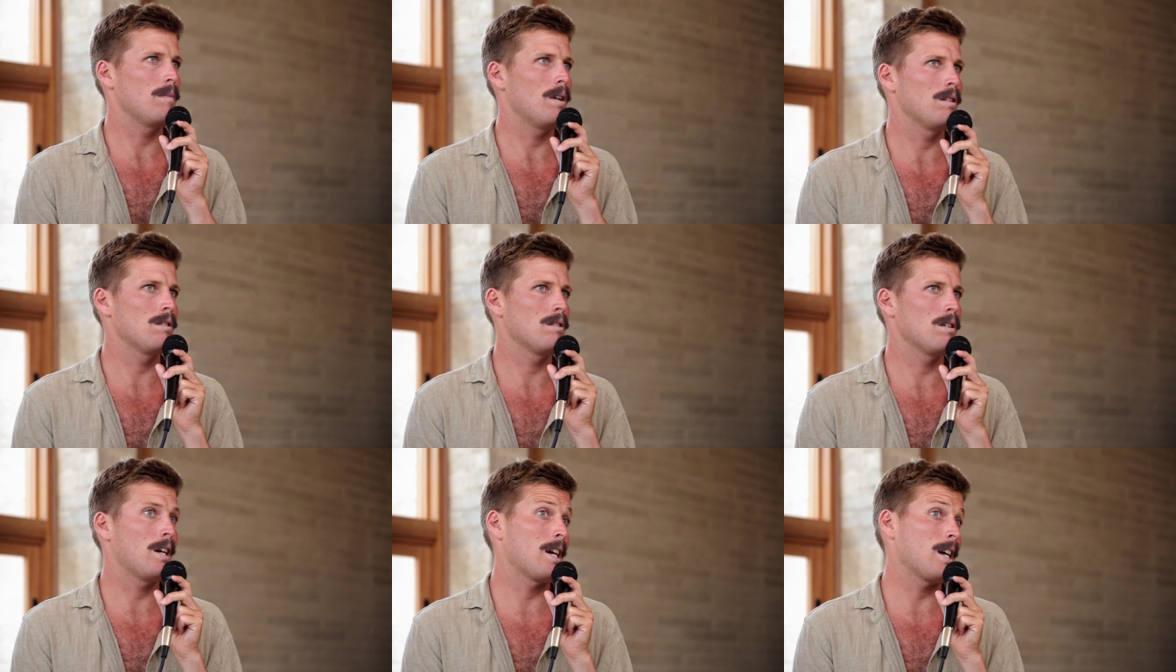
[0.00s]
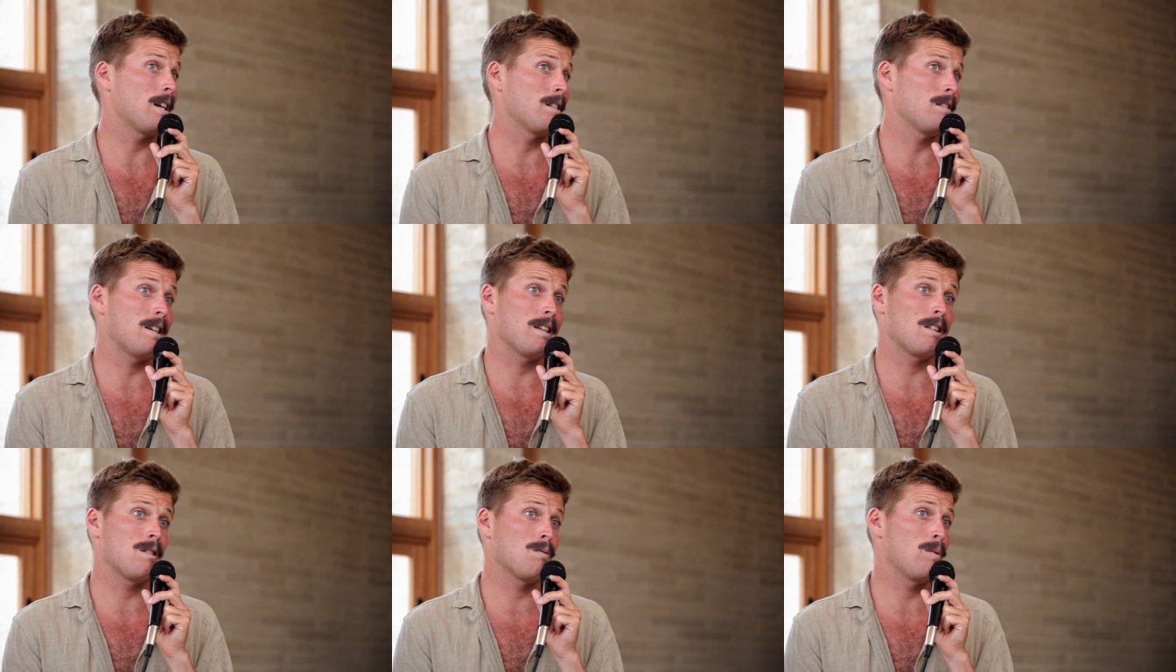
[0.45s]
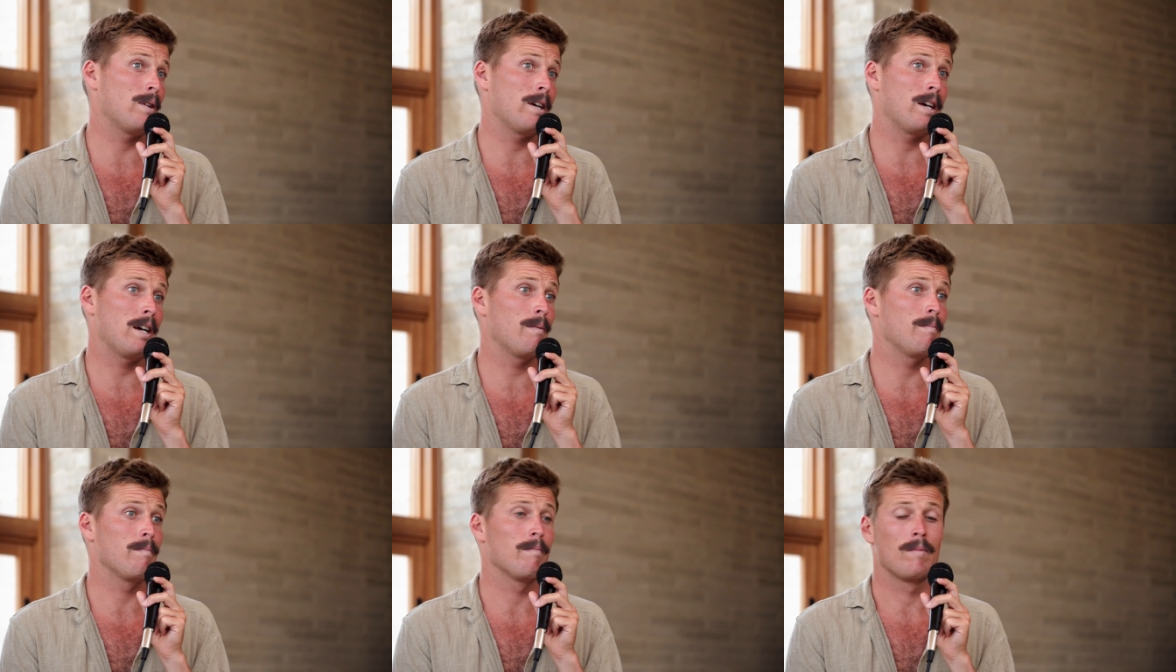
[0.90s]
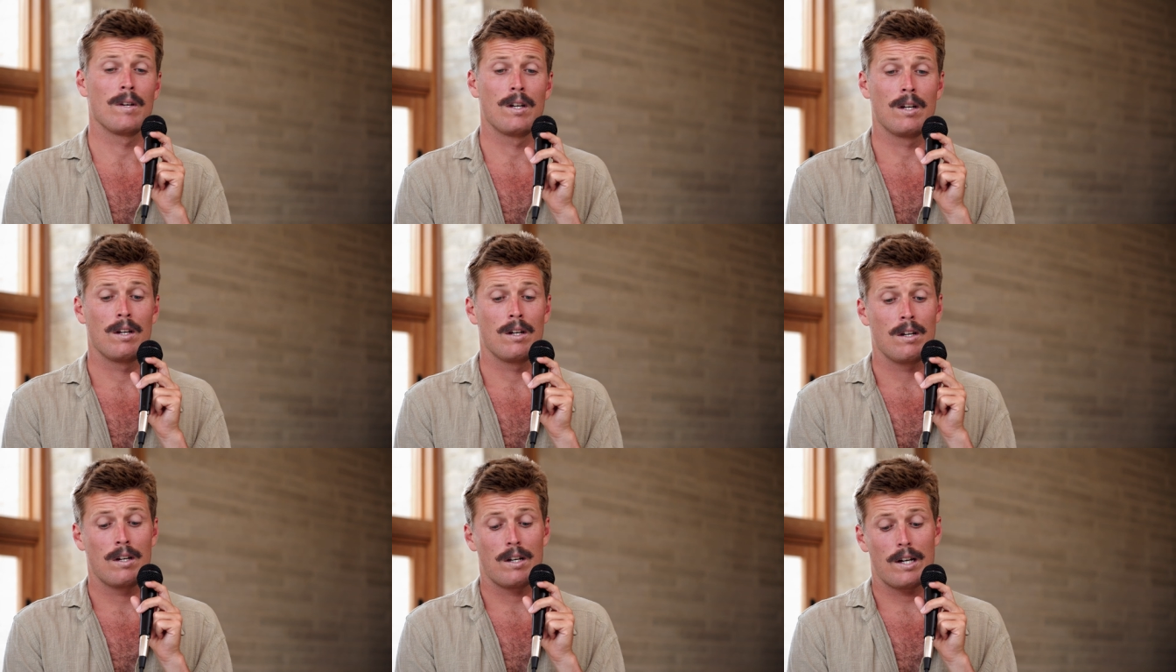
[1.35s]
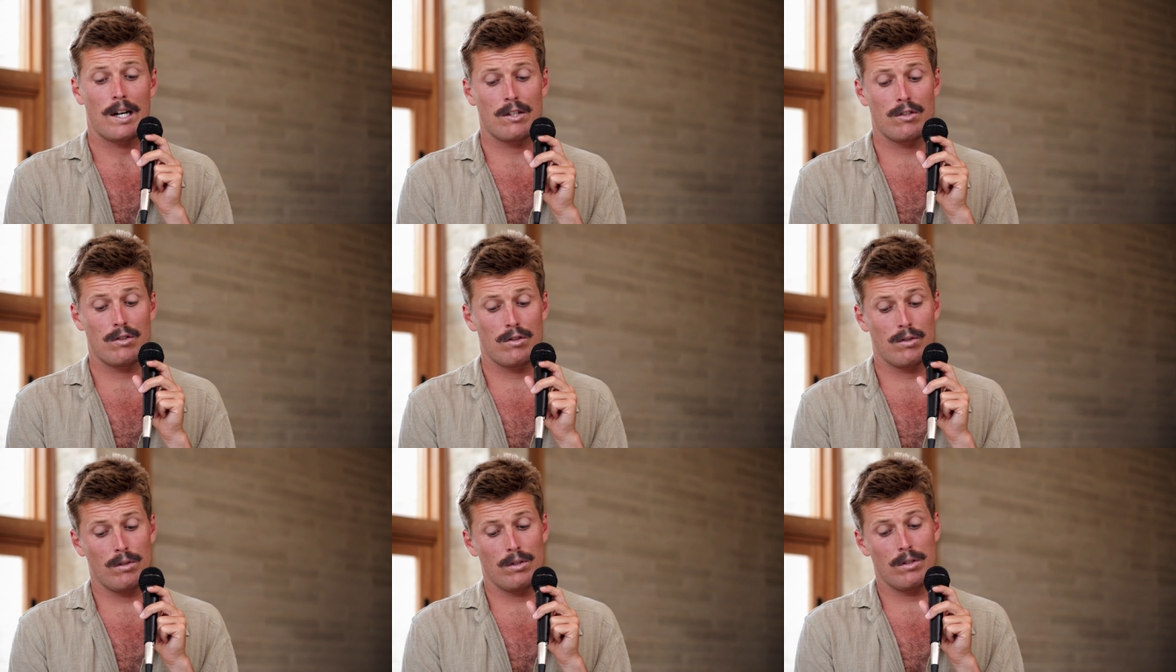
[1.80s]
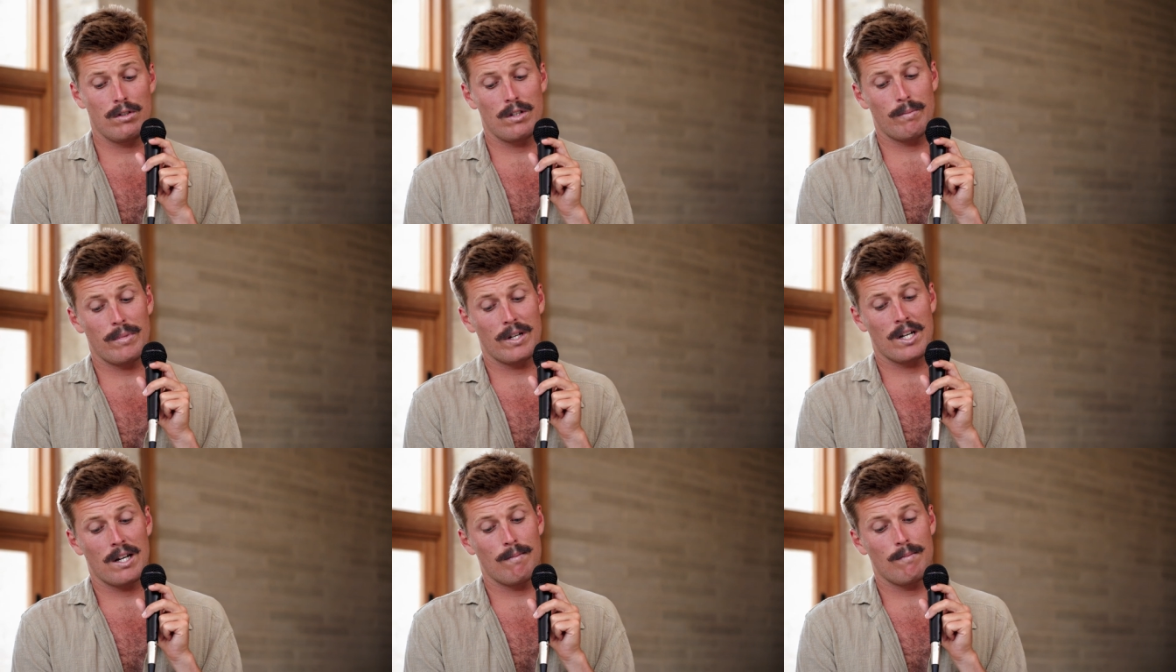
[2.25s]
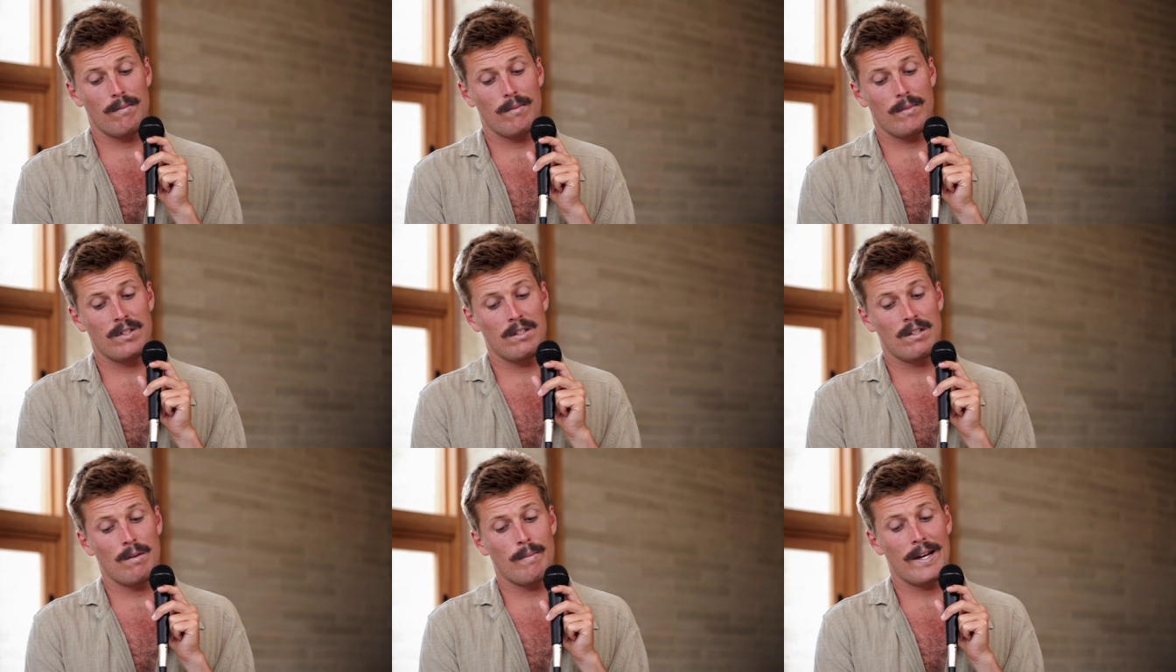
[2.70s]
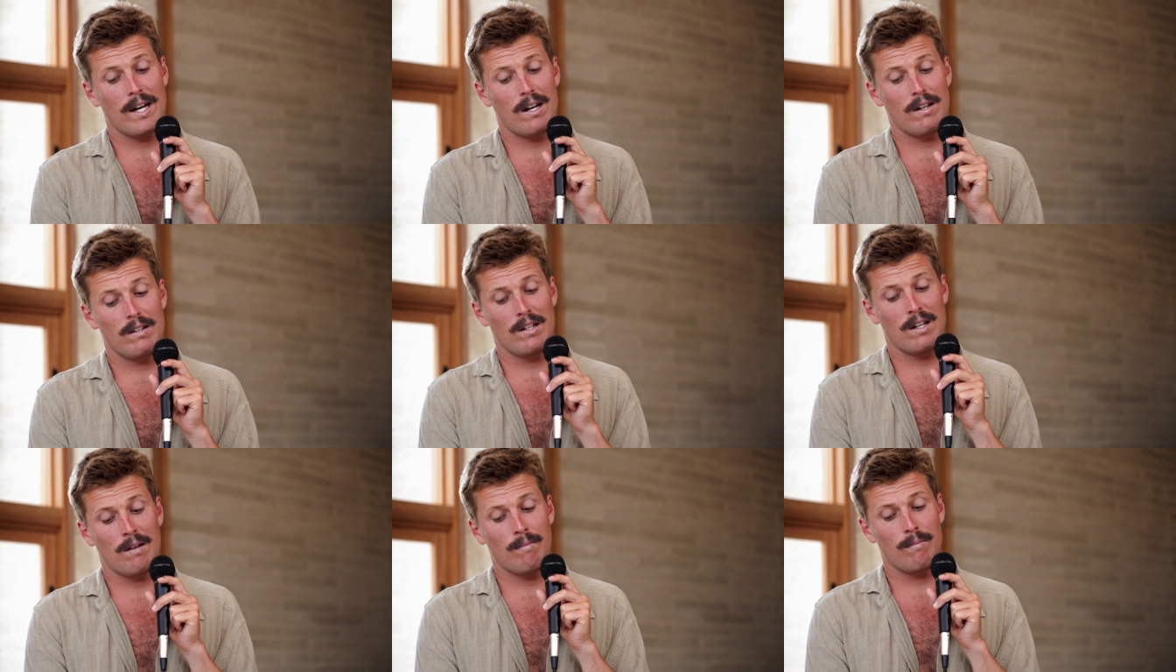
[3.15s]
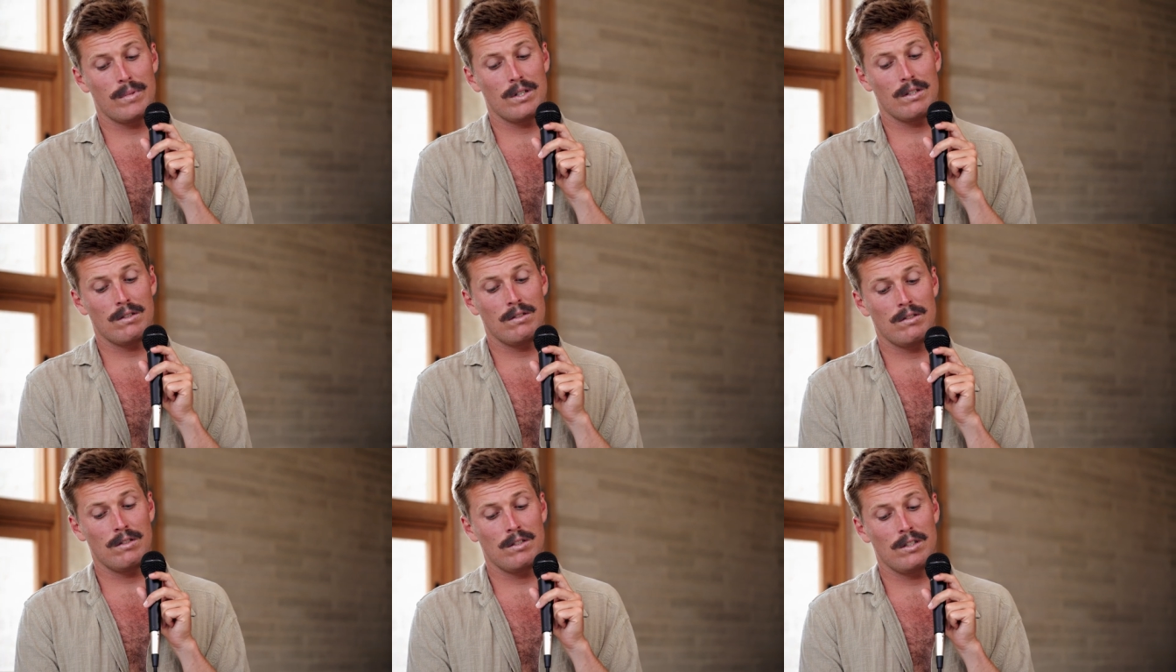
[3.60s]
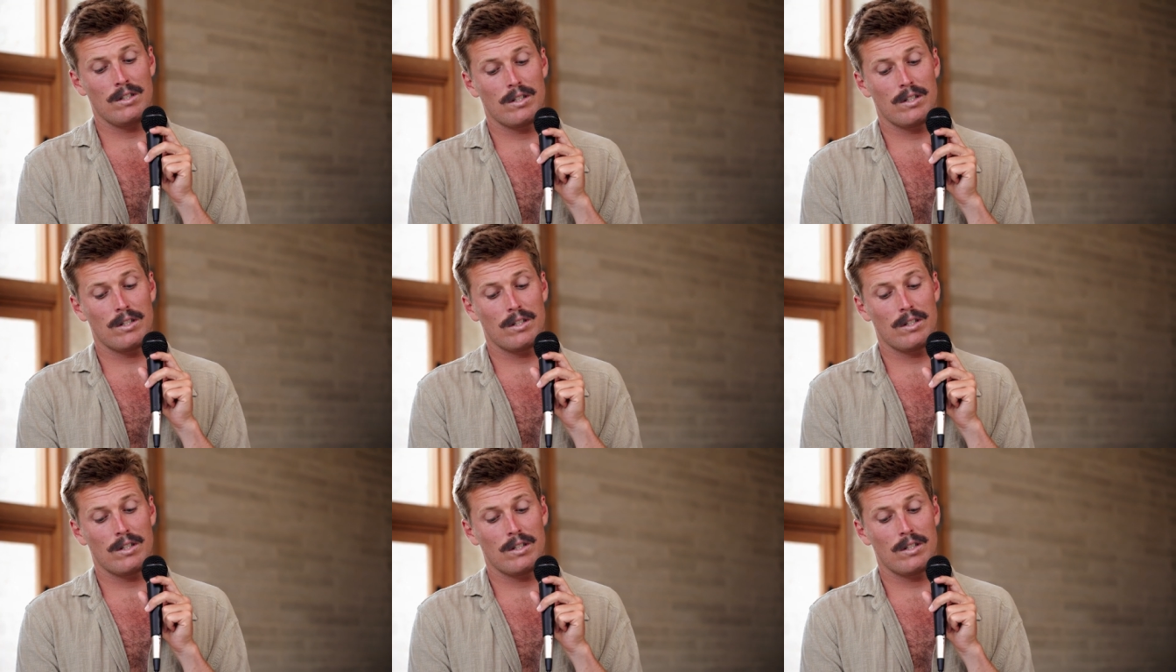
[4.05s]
And so I guess that's where as soon as it becomes about numbers,